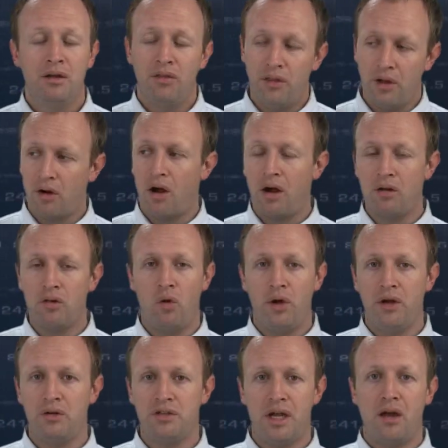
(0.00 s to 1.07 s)
There are
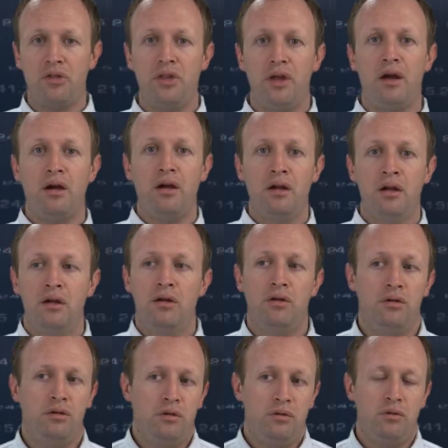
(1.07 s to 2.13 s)
lawyers out there
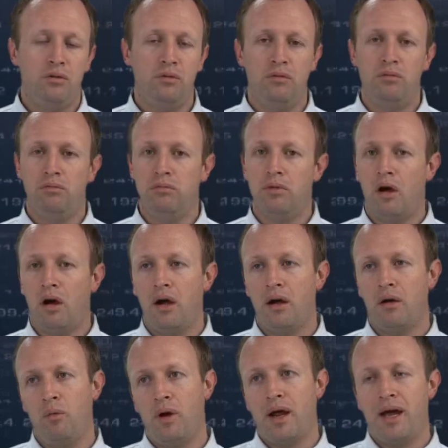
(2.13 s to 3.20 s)
who
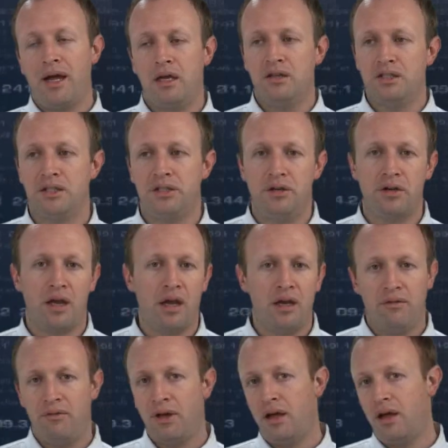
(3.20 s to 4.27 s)
are what I consider kind
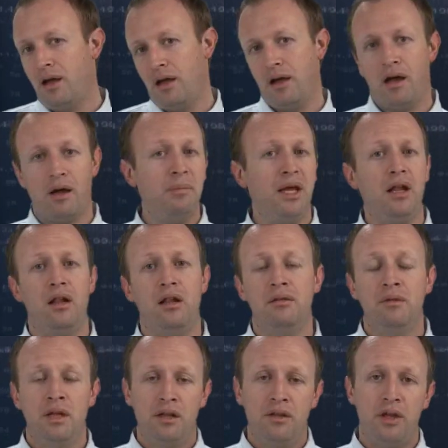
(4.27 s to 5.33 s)
of a mill.
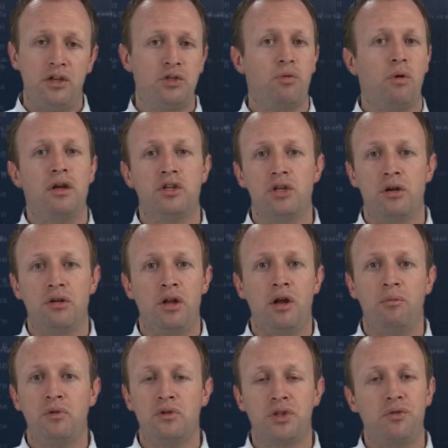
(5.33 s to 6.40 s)
They just want to turn the
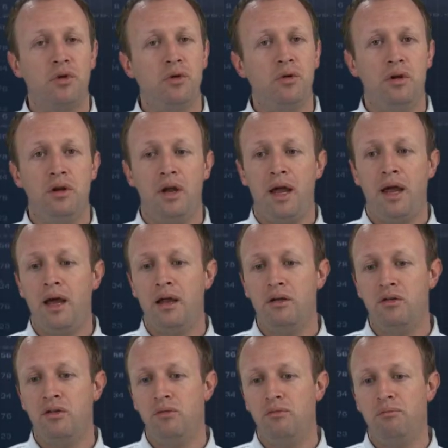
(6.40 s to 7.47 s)
numbers through
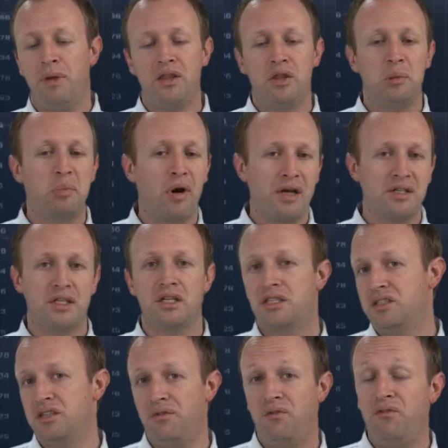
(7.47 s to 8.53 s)
and make the process
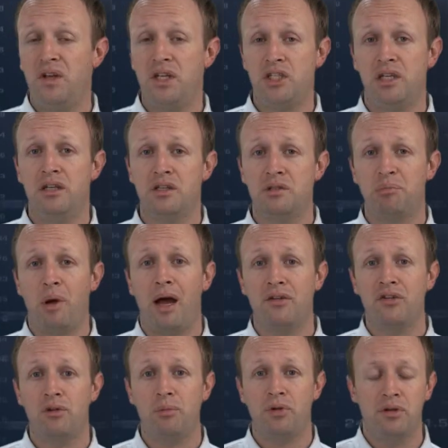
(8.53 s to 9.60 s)
as efficient as
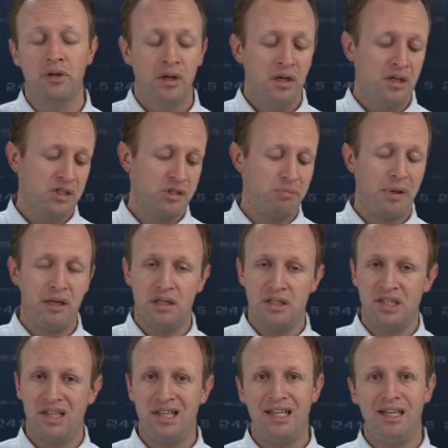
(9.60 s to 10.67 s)
possible, spend
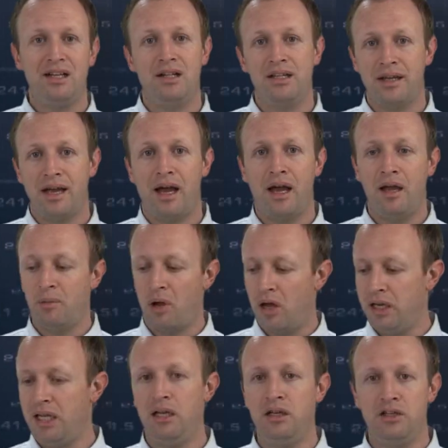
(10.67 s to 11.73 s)
as little time
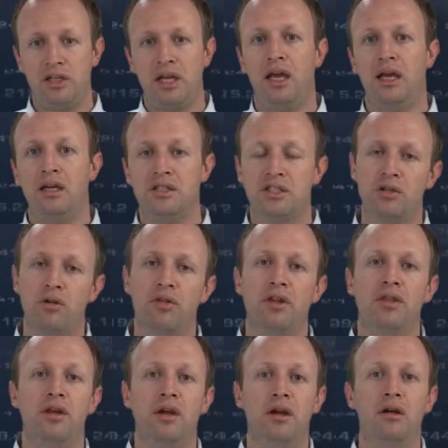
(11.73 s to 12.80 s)
on each case so
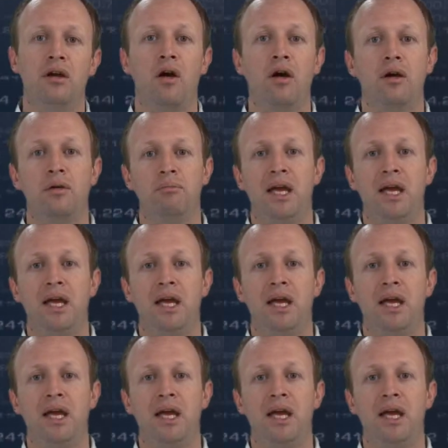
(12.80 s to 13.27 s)
that they are